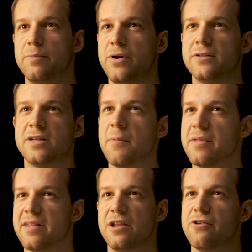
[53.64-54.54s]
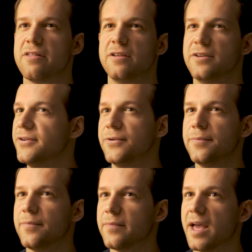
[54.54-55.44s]
Paul Thomas Anderson do?
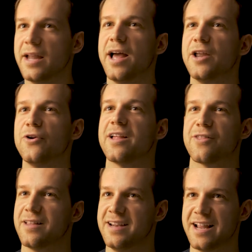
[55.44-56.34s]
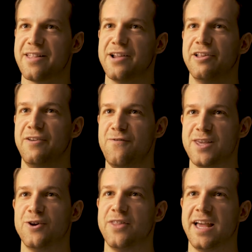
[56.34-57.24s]
And I don't necessarily
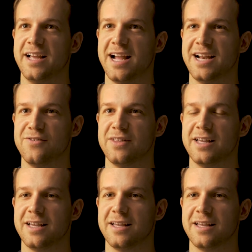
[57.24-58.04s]
feel that kind of